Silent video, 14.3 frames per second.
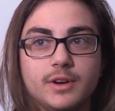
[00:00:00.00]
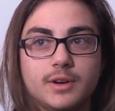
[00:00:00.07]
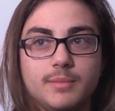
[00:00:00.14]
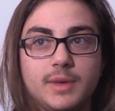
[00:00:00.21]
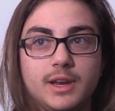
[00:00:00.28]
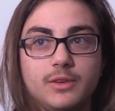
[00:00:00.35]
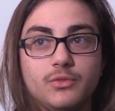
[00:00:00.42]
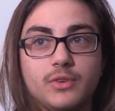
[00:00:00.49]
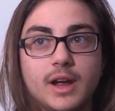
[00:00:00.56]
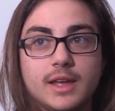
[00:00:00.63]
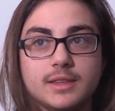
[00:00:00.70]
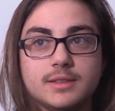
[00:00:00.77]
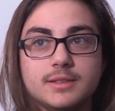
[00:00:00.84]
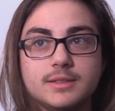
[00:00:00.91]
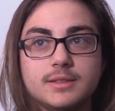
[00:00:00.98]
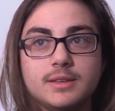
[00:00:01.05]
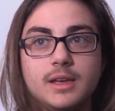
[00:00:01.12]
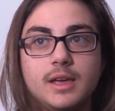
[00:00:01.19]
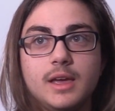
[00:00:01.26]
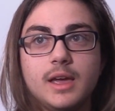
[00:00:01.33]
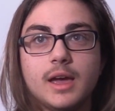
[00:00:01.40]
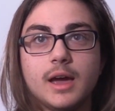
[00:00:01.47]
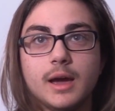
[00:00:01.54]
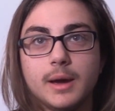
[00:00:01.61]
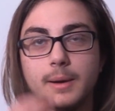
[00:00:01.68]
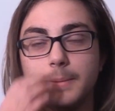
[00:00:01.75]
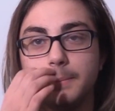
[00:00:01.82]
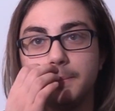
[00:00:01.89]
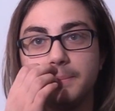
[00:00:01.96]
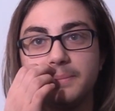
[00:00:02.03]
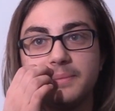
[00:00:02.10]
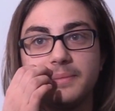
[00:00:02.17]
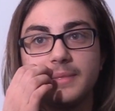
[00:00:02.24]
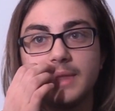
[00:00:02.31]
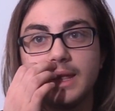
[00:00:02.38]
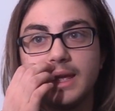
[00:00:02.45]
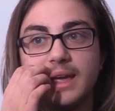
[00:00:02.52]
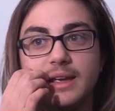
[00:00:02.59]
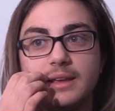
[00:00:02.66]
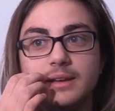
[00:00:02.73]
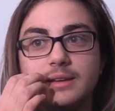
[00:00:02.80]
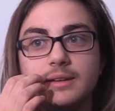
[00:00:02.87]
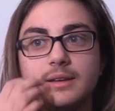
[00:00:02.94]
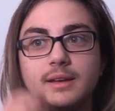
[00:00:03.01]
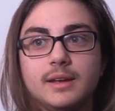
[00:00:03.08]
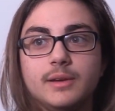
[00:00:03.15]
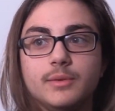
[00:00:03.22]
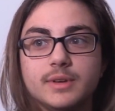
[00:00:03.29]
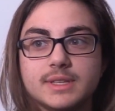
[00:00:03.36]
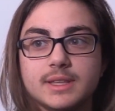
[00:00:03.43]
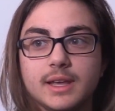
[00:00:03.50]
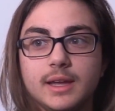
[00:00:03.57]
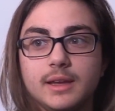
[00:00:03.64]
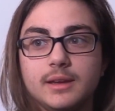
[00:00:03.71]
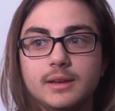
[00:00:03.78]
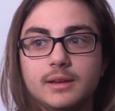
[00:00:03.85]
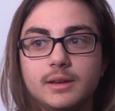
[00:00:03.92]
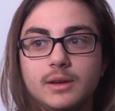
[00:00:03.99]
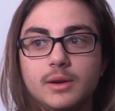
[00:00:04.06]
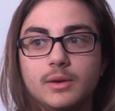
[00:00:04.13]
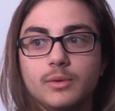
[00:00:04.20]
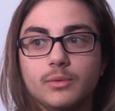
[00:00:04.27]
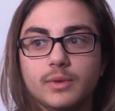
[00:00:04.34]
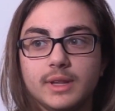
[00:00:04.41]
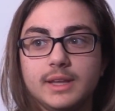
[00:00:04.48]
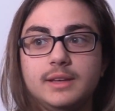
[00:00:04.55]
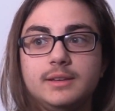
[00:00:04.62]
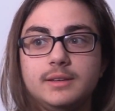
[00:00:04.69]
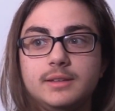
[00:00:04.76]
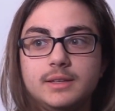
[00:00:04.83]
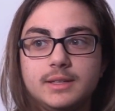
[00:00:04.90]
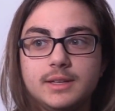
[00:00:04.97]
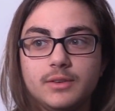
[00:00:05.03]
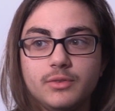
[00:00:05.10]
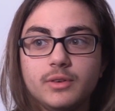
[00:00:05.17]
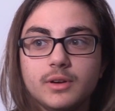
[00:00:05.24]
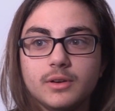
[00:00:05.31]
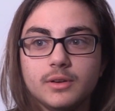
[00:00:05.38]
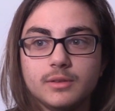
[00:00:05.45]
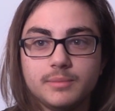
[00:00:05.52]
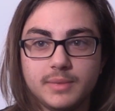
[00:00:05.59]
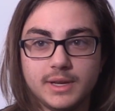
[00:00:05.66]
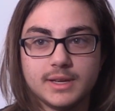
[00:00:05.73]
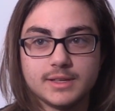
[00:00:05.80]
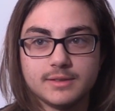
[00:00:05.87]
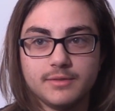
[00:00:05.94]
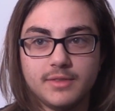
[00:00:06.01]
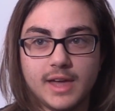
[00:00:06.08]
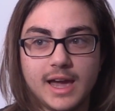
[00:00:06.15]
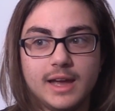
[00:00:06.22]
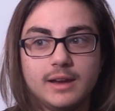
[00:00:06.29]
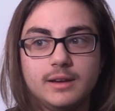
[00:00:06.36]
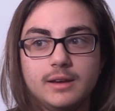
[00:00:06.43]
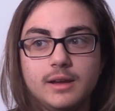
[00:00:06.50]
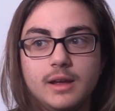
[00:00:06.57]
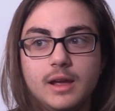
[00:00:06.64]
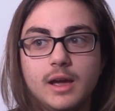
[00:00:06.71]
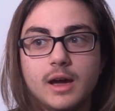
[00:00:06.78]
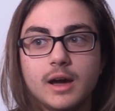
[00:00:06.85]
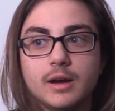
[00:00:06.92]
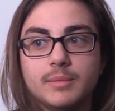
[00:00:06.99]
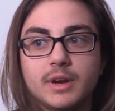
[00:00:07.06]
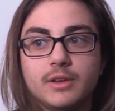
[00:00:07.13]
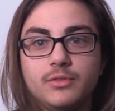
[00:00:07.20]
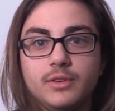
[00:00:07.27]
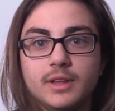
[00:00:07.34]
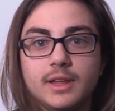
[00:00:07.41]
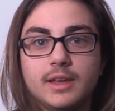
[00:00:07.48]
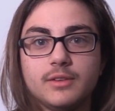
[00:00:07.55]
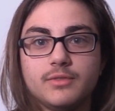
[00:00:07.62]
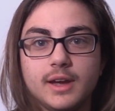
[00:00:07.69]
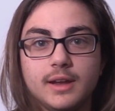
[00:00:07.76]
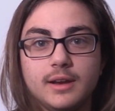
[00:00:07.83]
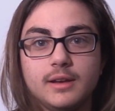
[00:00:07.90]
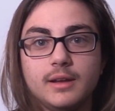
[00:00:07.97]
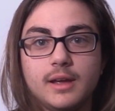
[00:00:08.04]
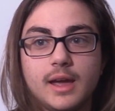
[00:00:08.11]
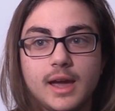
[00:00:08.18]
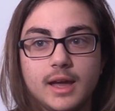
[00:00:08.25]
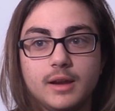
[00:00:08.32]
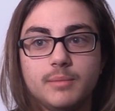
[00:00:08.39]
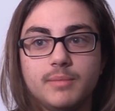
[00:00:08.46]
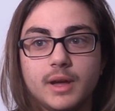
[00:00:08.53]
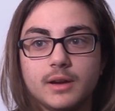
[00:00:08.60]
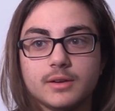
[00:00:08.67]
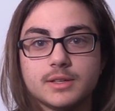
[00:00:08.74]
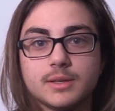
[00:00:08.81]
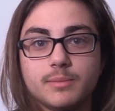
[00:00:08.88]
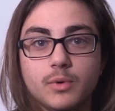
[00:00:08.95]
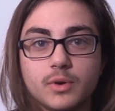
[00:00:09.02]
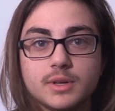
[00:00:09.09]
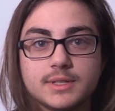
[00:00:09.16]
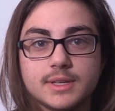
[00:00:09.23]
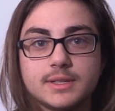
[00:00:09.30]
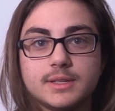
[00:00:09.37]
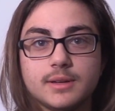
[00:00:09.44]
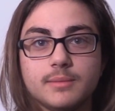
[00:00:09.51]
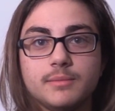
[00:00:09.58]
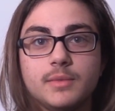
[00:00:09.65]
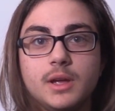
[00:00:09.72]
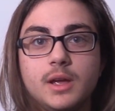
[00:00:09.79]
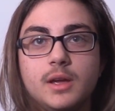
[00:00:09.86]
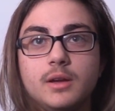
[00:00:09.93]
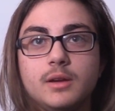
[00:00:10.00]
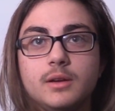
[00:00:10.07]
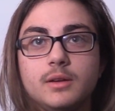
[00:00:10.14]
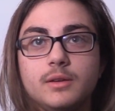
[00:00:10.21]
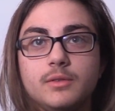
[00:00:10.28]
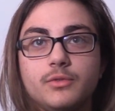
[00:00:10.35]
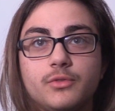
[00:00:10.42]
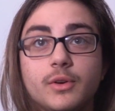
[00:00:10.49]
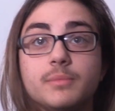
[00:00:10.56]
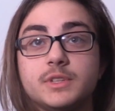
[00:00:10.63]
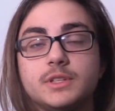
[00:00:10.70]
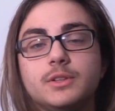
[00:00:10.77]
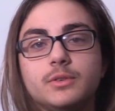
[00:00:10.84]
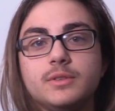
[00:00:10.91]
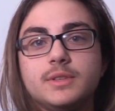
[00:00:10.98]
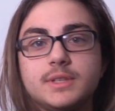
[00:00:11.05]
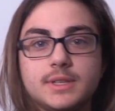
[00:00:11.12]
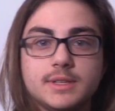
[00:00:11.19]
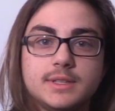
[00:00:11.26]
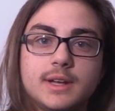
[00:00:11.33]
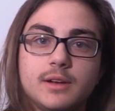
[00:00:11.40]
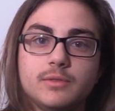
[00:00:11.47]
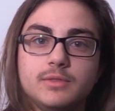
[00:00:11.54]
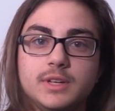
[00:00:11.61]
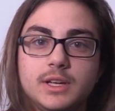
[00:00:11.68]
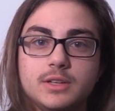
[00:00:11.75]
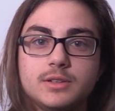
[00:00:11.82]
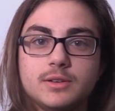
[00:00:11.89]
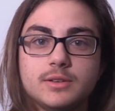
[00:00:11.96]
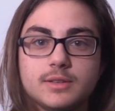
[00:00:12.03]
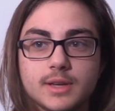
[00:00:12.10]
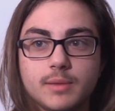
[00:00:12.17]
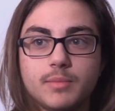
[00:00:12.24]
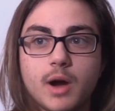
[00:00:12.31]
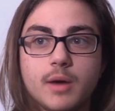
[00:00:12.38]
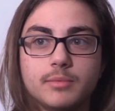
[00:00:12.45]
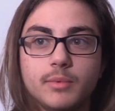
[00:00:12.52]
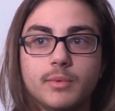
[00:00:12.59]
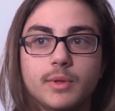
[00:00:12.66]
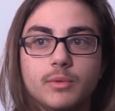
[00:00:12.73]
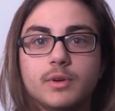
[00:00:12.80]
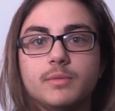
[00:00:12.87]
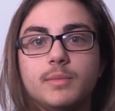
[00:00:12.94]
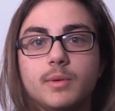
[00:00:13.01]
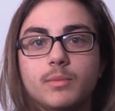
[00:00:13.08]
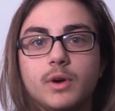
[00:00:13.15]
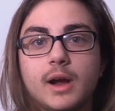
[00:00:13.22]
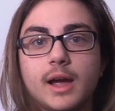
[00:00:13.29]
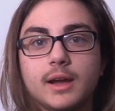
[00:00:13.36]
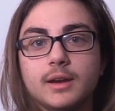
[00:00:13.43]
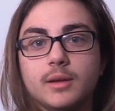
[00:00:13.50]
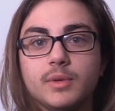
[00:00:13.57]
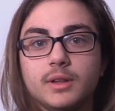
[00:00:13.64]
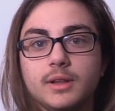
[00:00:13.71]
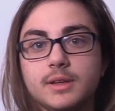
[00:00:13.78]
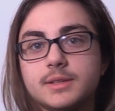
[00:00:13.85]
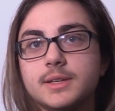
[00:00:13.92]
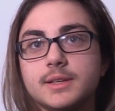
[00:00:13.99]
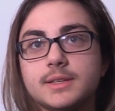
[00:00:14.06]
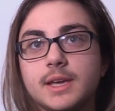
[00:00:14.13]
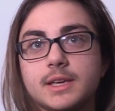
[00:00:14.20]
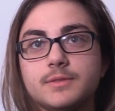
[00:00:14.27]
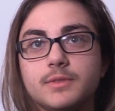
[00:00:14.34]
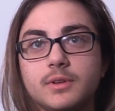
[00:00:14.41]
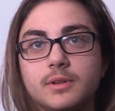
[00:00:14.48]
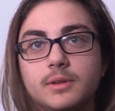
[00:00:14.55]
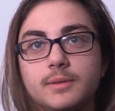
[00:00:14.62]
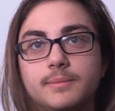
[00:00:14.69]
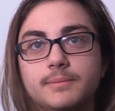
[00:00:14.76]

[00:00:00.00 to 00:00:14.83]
very many friends. And it was really difficult because of that. And I feel if I had had a better support system from students instead of teachers, I probably would have been more academically successful.